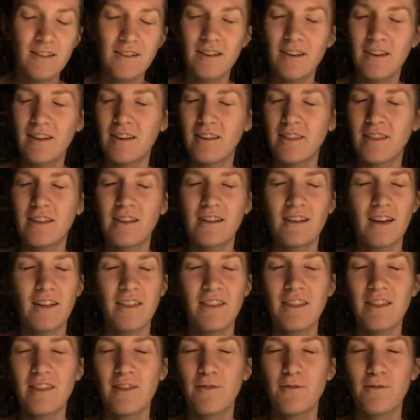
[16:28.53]
uh, I think I
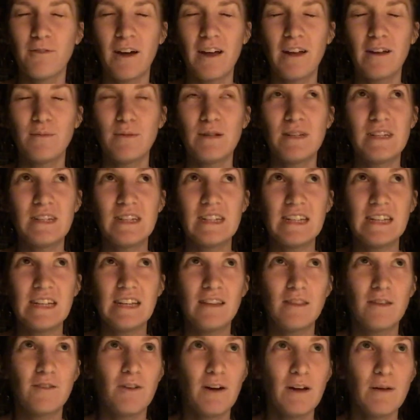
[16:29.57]
think the vitamin D,
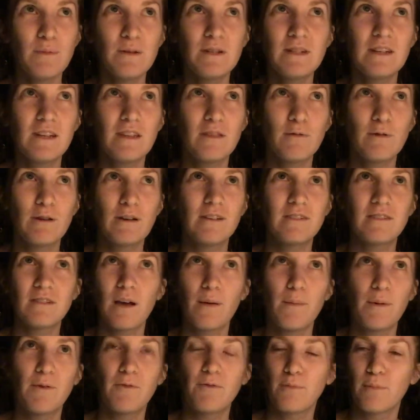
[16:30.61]
the vitamin D three is
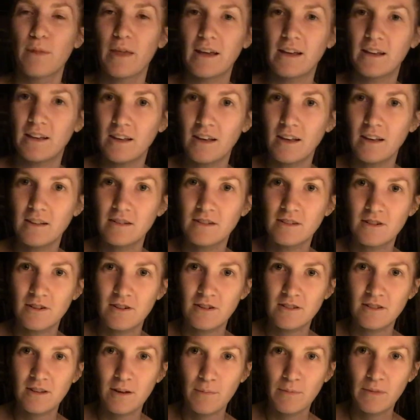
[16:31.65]
coming from like yeast or
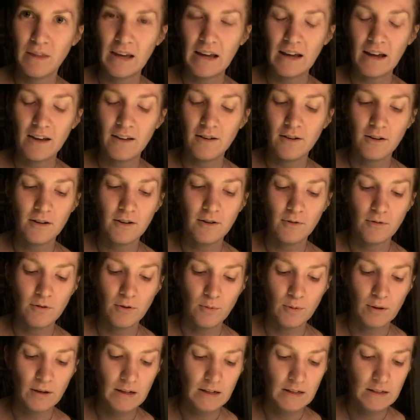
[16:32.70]
something. I, I don't know
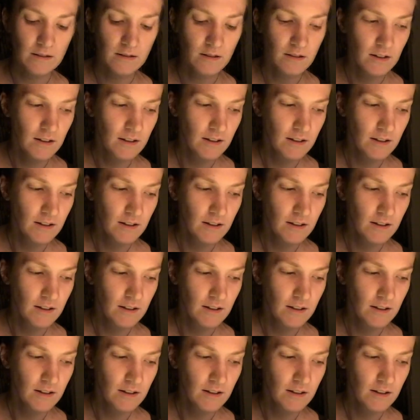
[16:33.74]
what it is.